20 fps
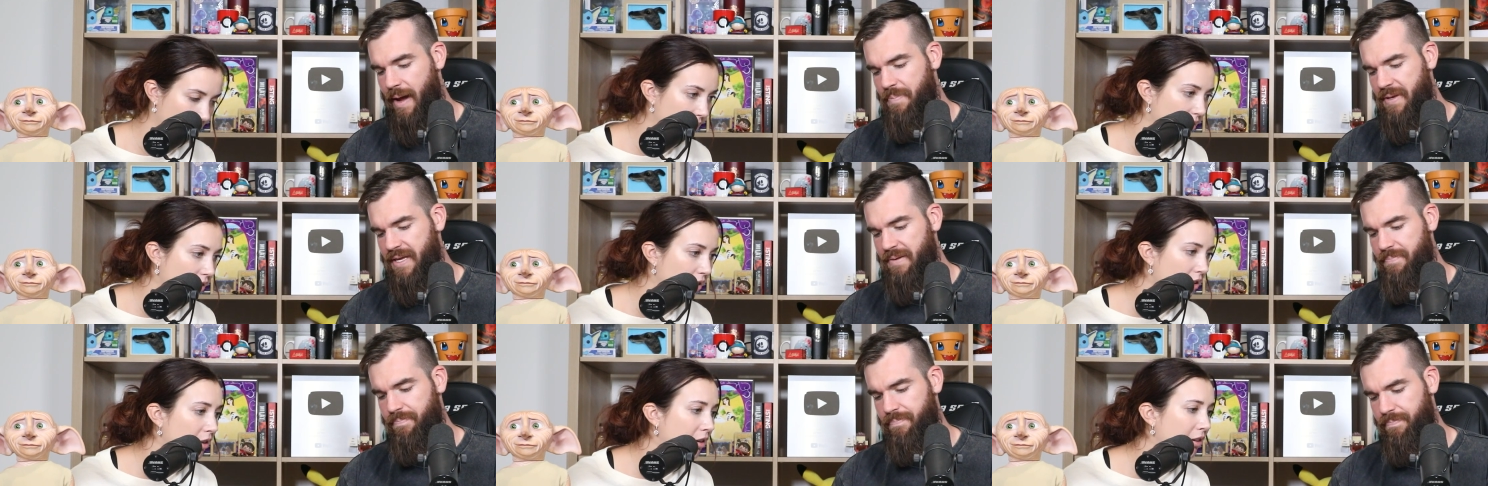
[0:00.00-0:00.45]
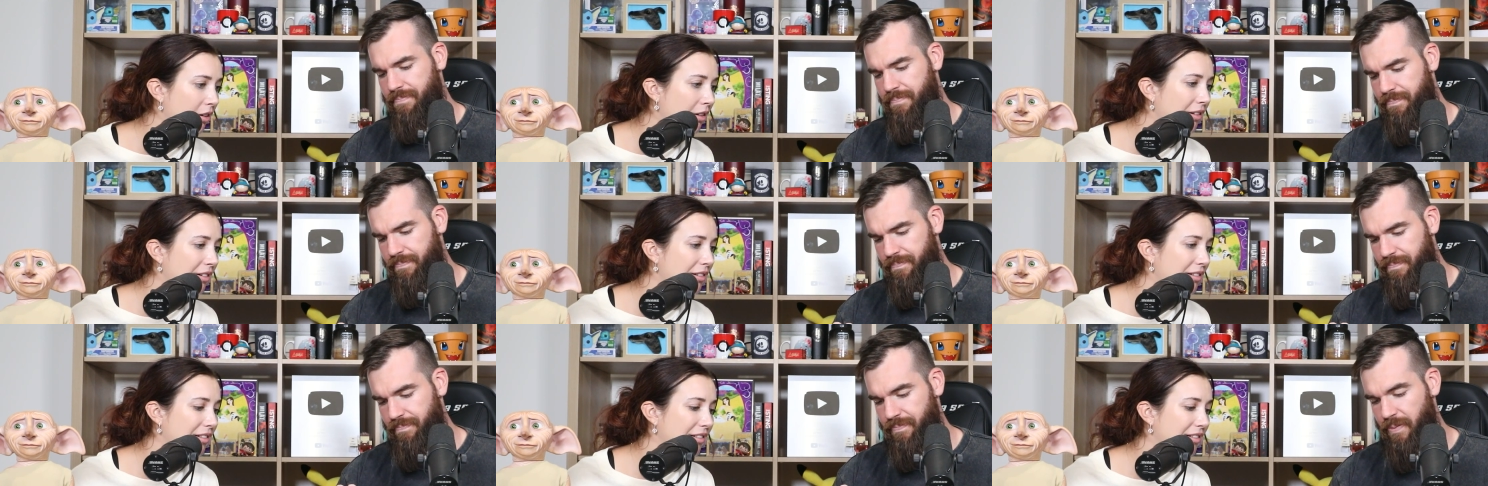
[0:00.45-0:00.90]
Speaker 1: happy
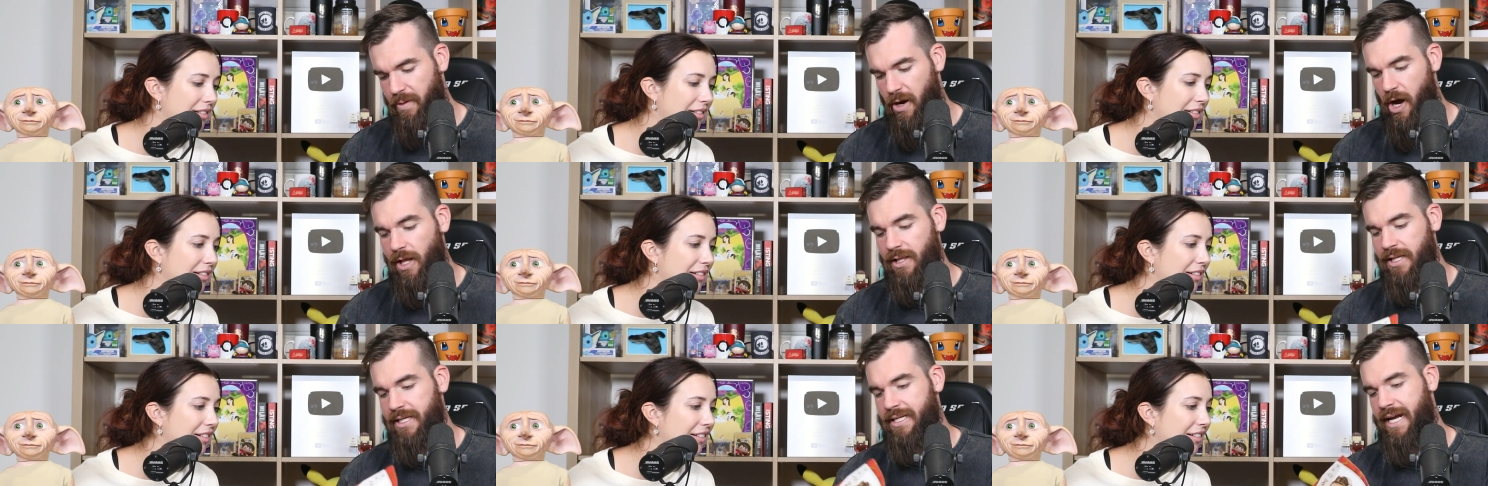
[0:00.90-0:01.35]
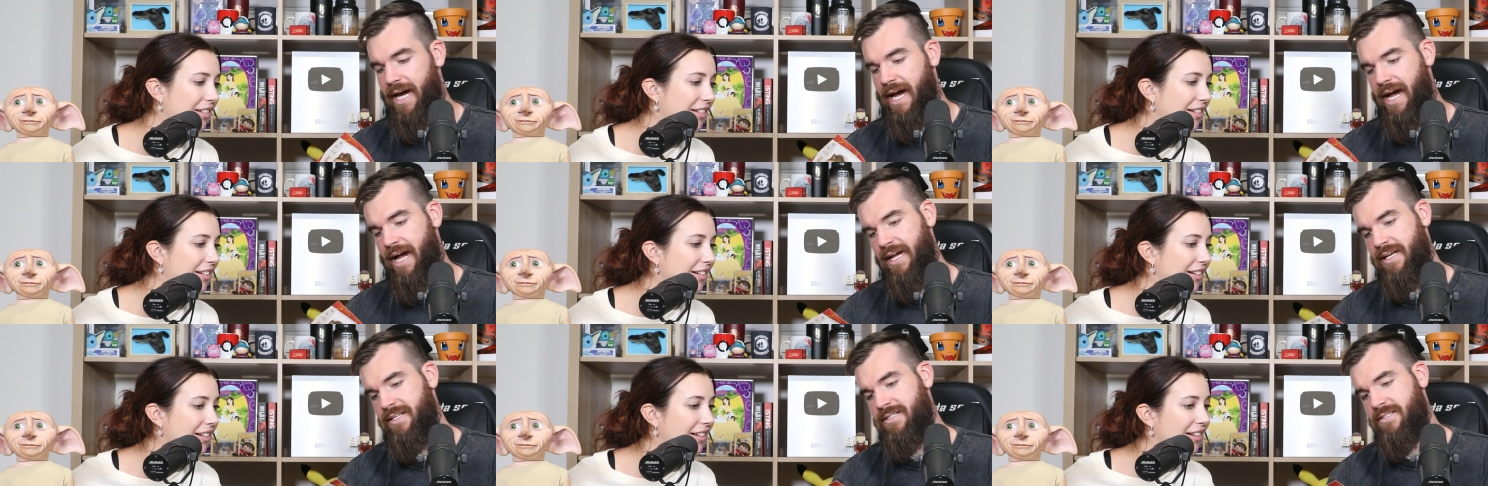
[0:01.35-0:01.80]

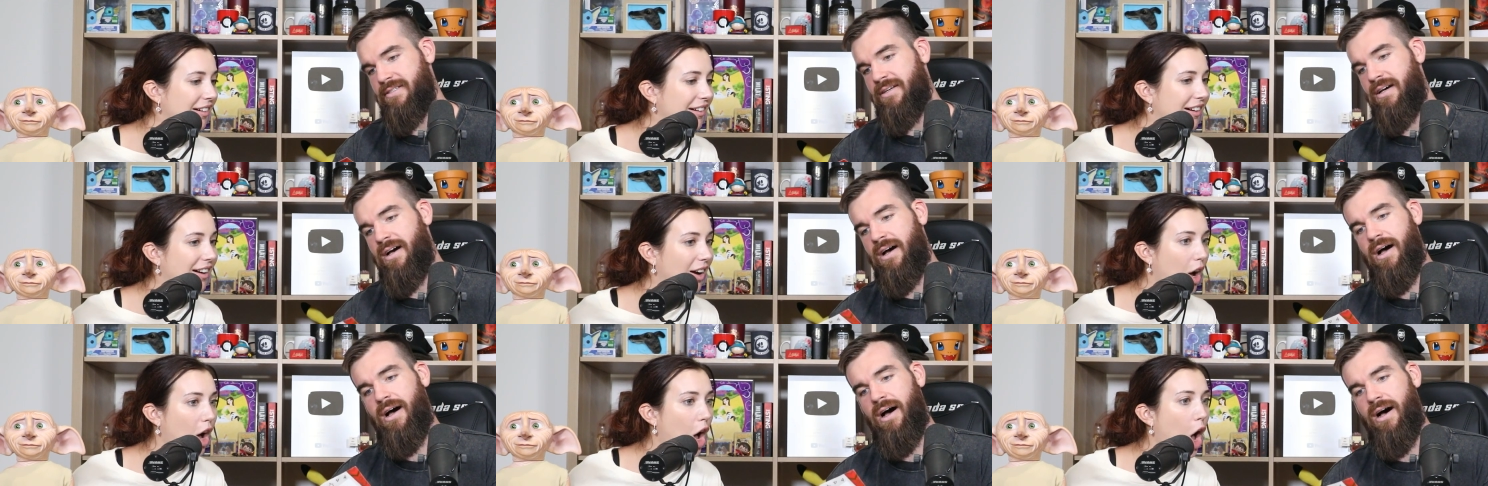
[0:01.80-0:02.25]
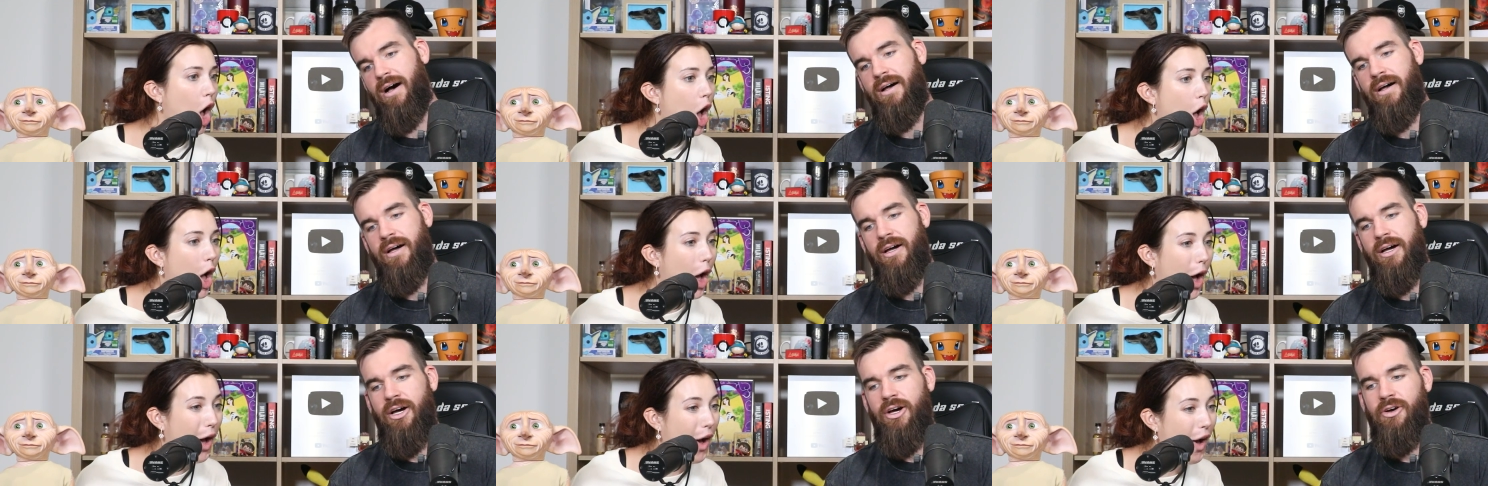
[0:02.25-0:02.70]
holidays. Oh,
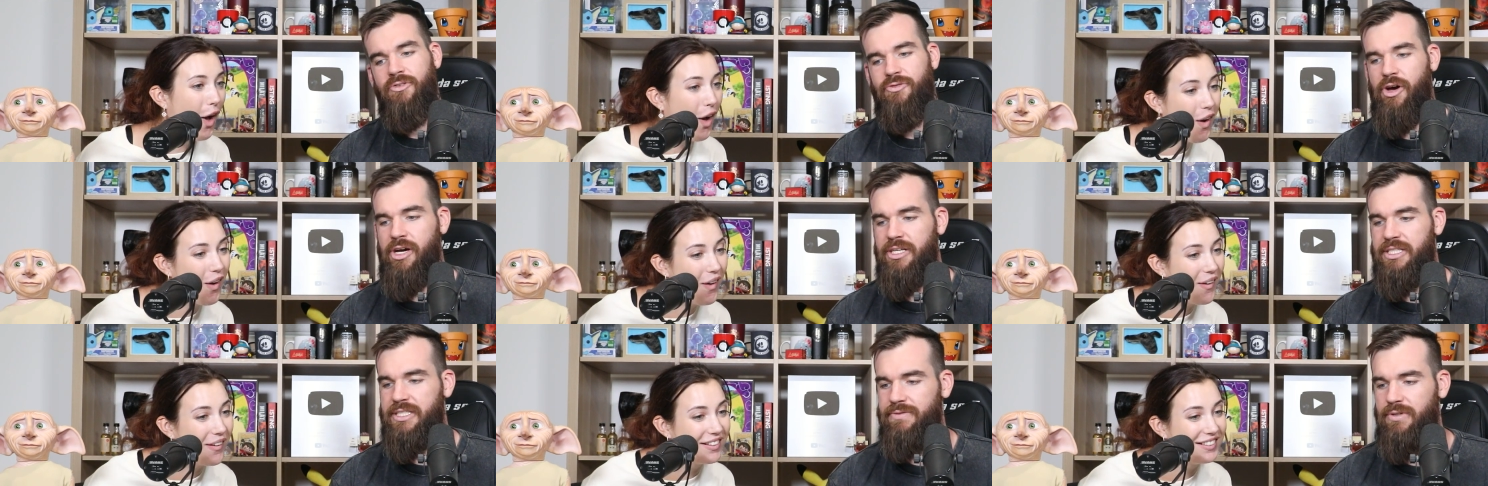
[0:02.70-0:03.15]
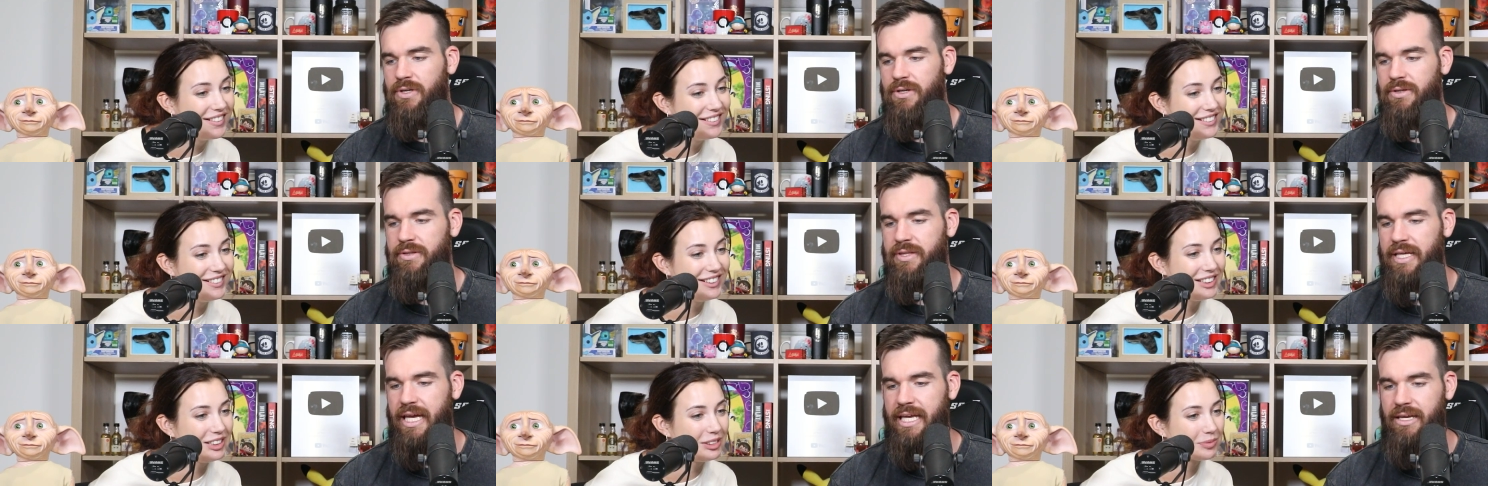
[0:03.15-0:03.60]
oh. First of
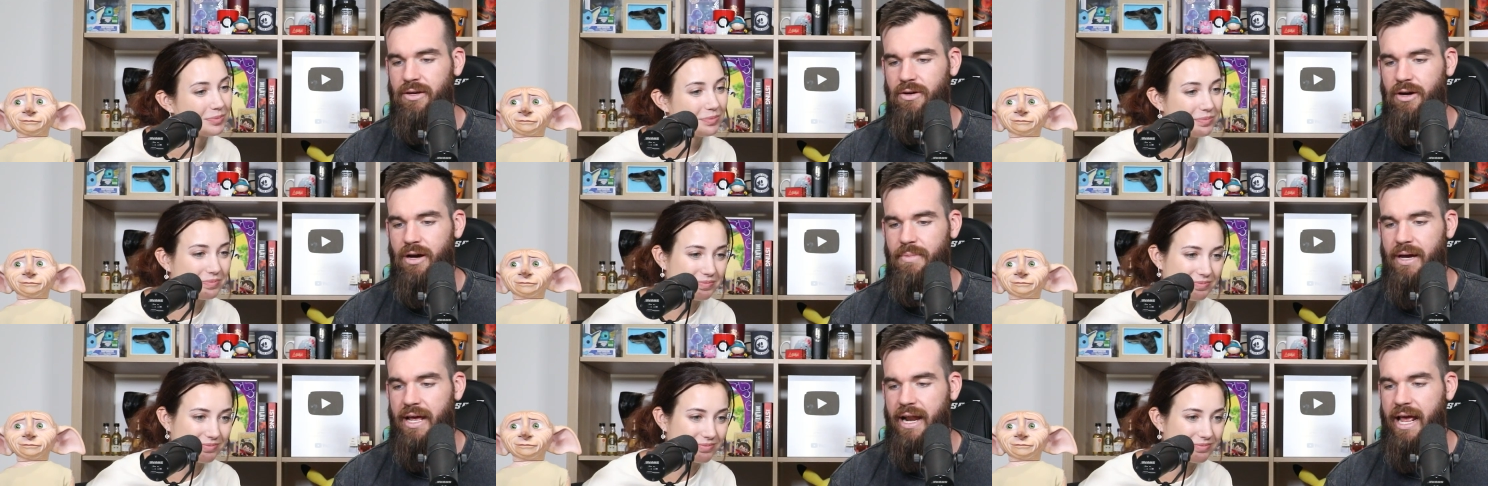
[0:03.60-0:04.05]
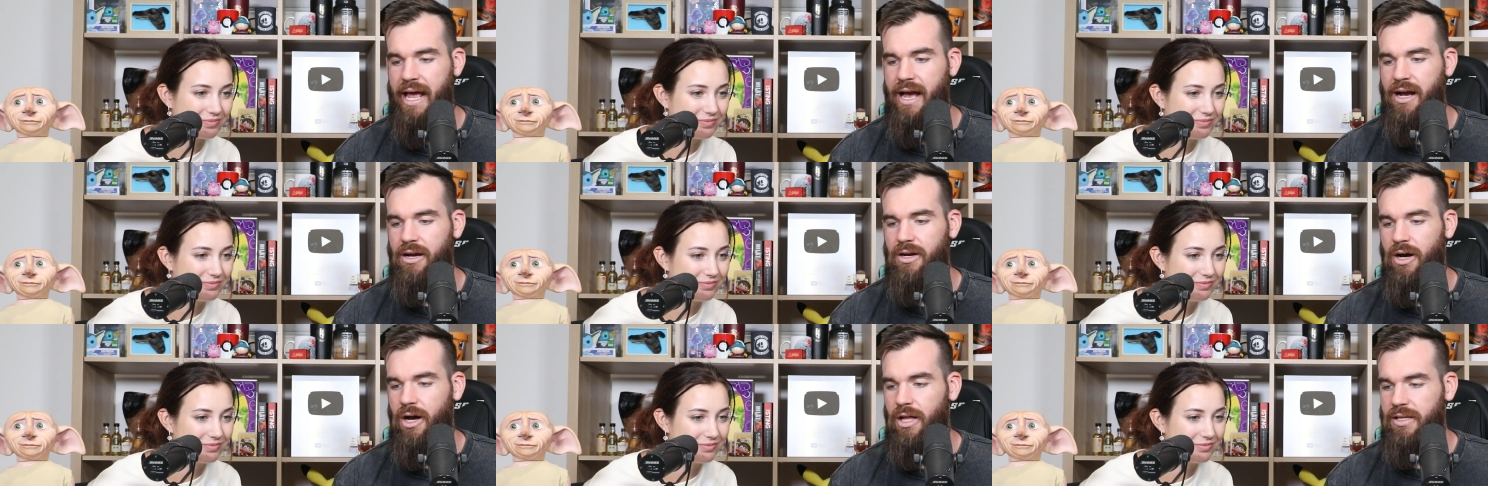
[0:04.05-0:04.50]
all, thank you. I'm an
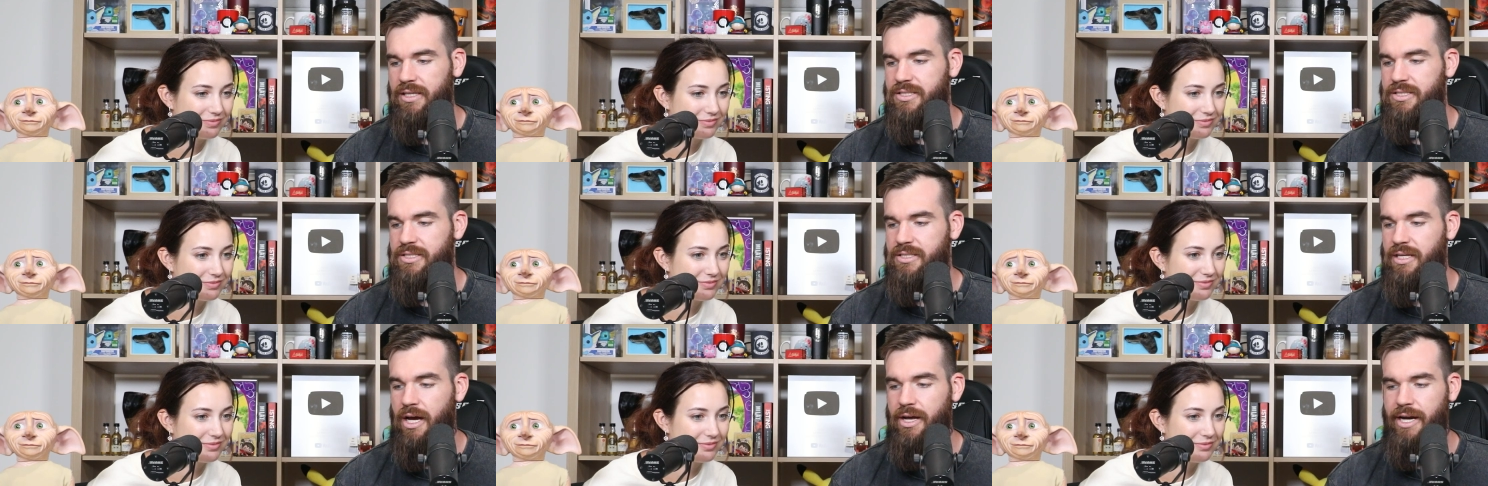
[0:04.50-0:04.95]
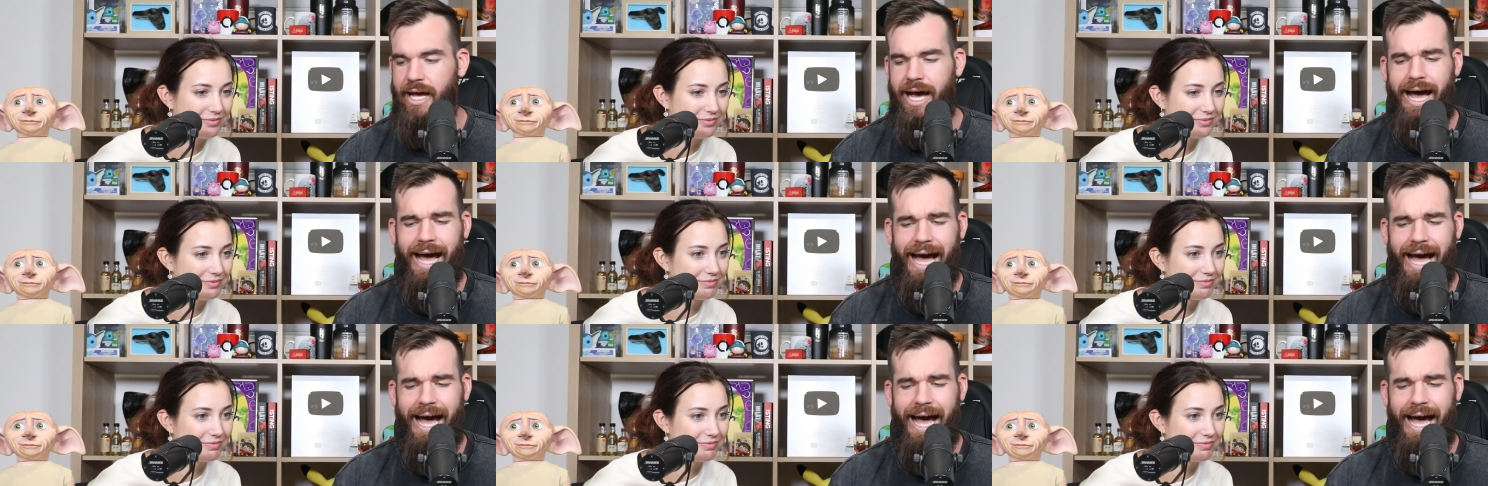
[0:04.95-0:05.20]
alcoholic stoner.